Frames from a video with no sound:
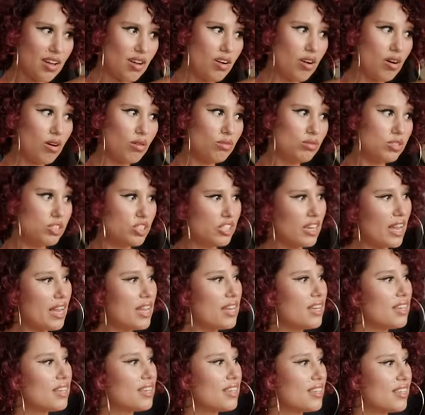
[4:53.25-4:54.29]
Oh,
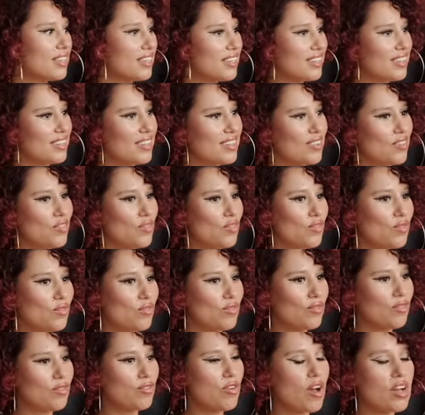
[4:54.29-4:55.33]
shake.
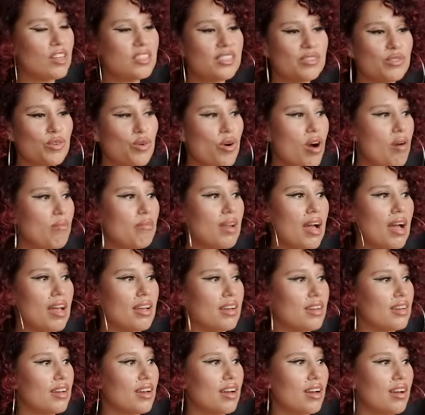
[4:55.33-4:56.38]
First of all, I'm
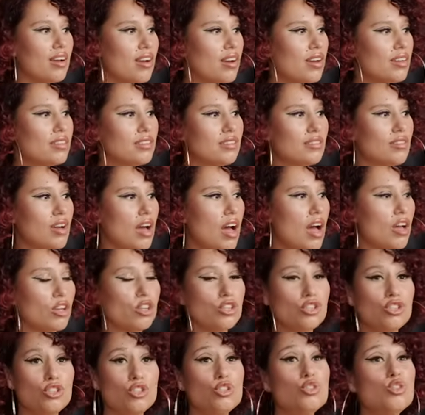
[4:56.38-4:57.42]
like a
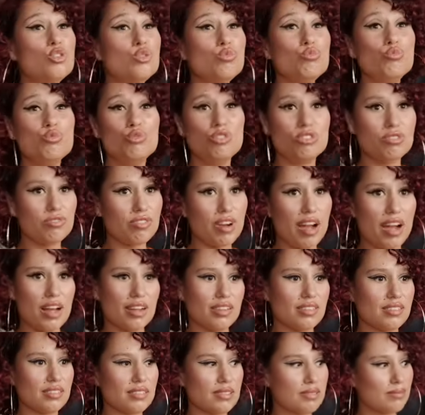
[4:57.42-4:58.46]
huge
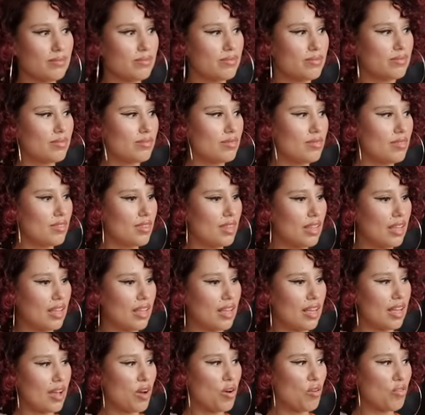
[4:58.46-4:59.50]
fan
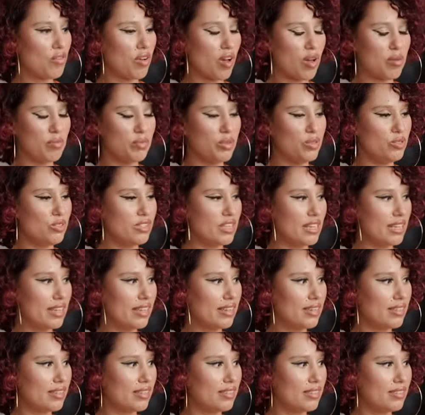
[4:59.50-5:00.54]
of her music.
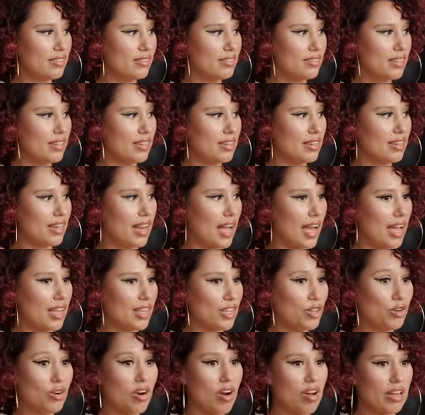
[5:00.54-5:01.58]

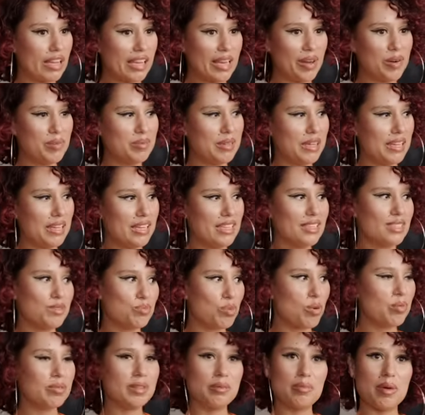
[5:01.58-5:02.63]
Like, You Can't Kill Me is
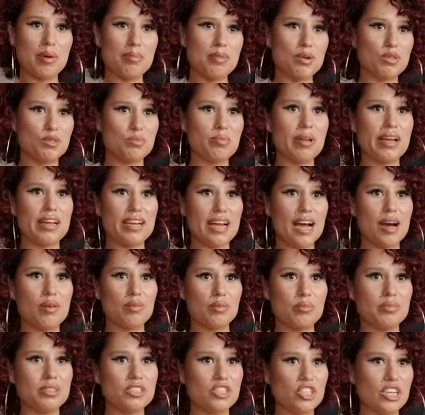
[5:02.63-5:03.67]
probably my most played
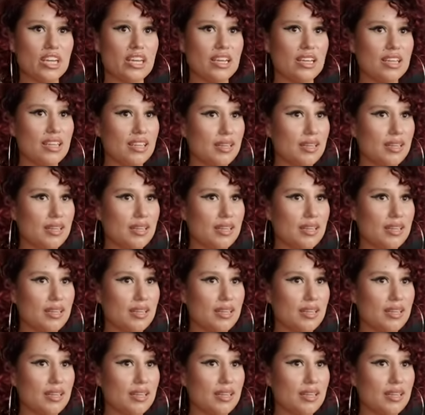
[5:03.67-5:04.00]
album this year.